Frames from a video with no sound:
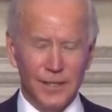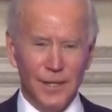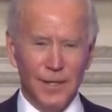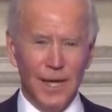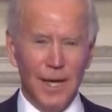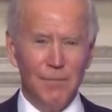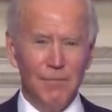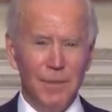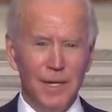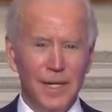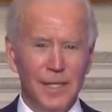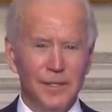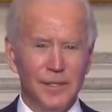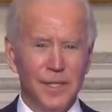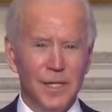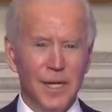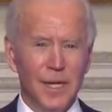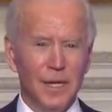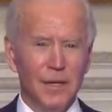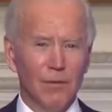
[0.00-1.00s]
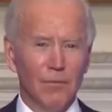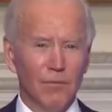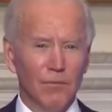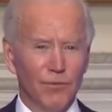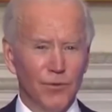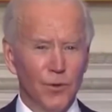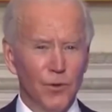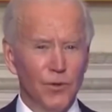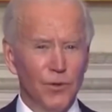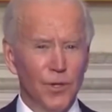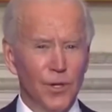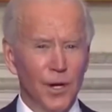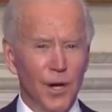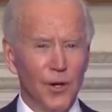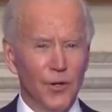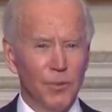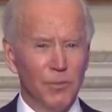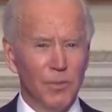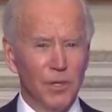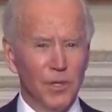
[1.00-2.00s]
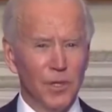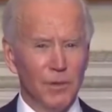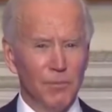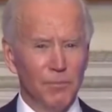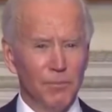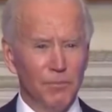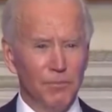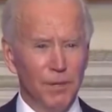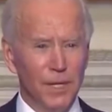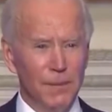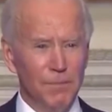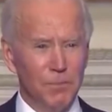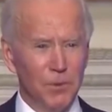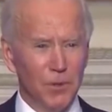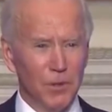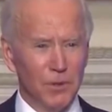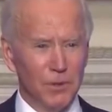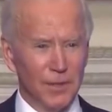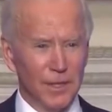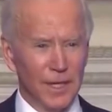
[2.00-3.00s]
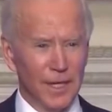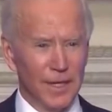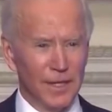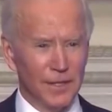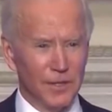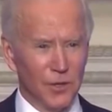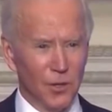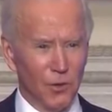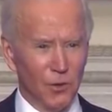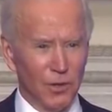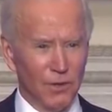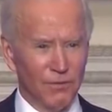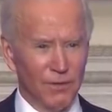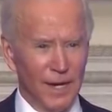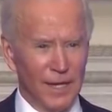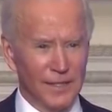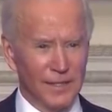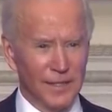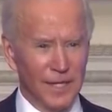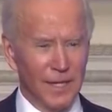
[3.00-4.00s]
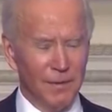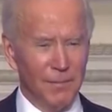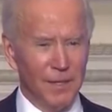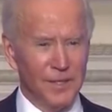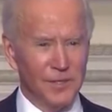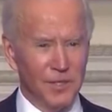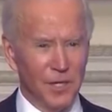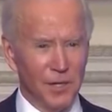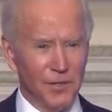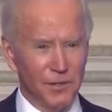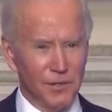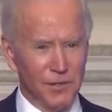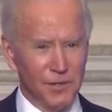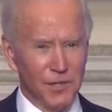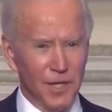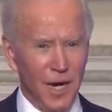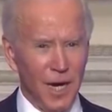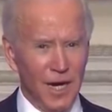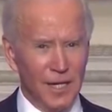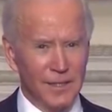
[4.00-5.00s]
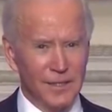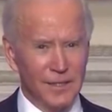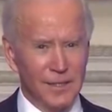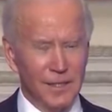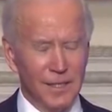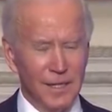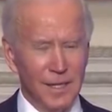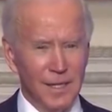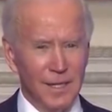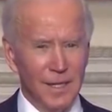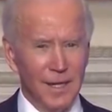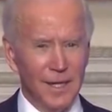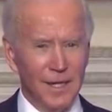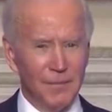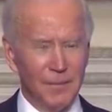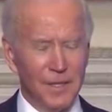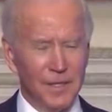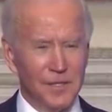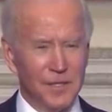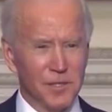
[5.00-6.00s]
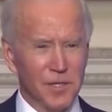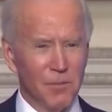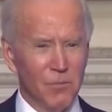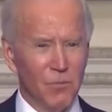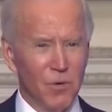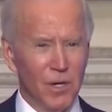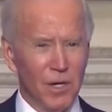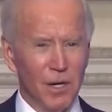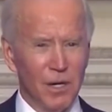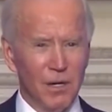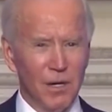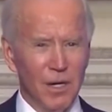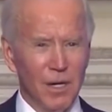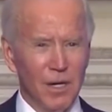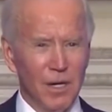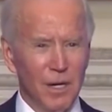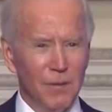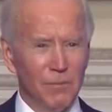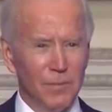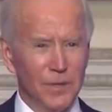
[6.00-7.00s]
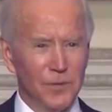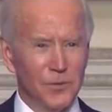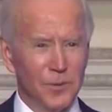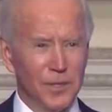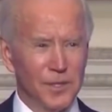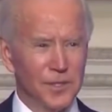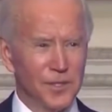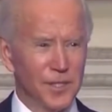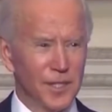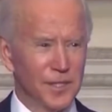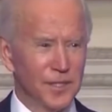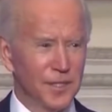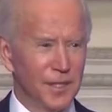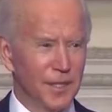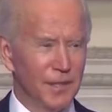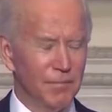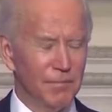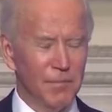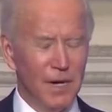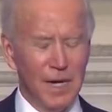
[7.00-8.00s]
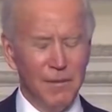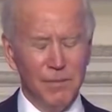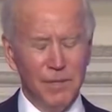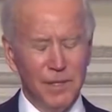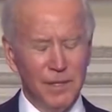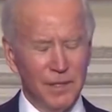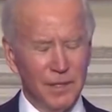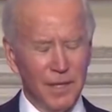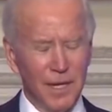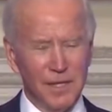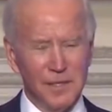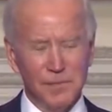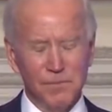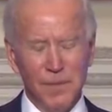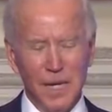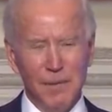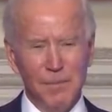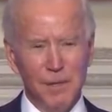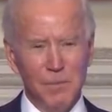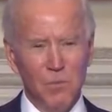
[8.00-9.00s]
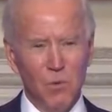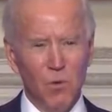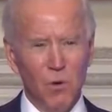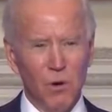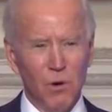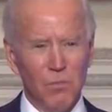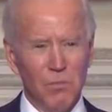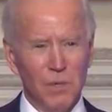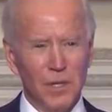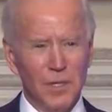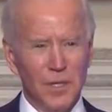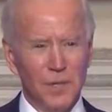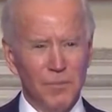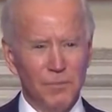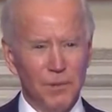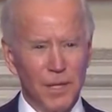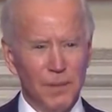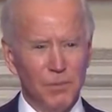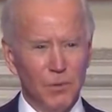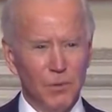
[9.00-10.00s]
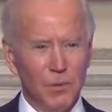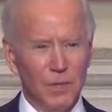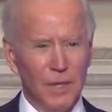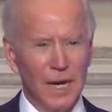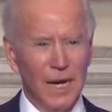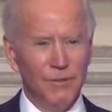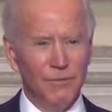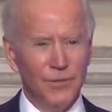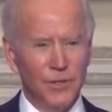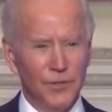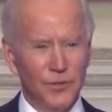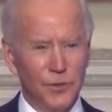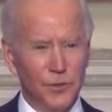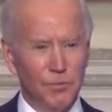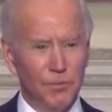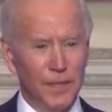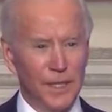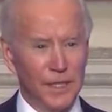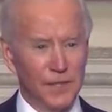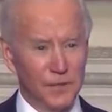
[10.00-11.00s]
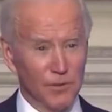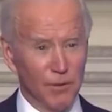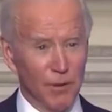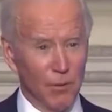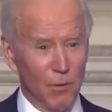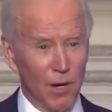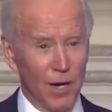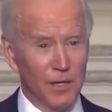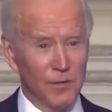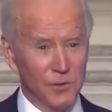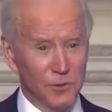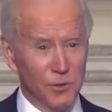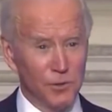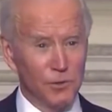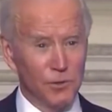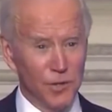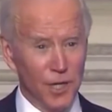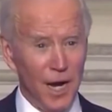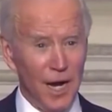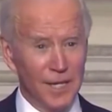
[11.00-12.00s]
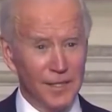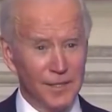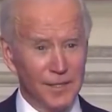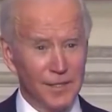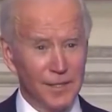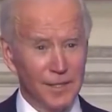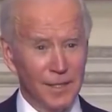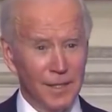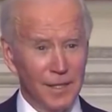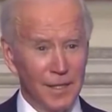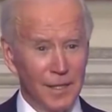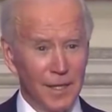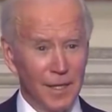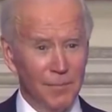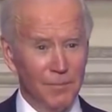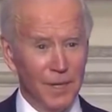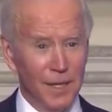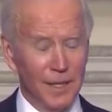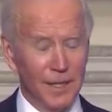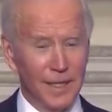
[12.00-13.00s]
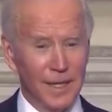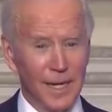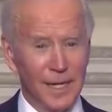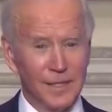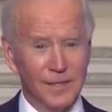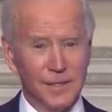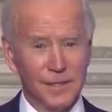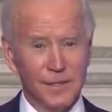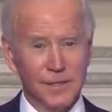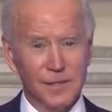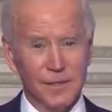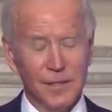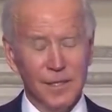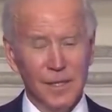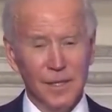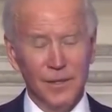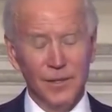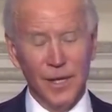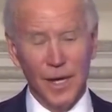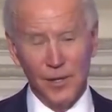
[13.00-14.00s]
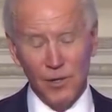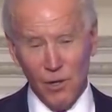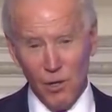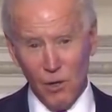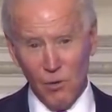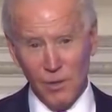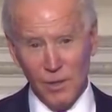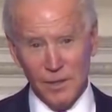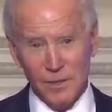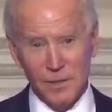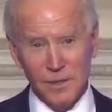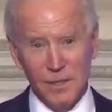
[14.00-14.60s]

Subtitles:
Now that means fewer than 100 million people getting totally vaccinated. It means 100 shots. And it means somewhere between 60, maybe less, maybe more, million people will have because it requires 2 shots in many cases, not always.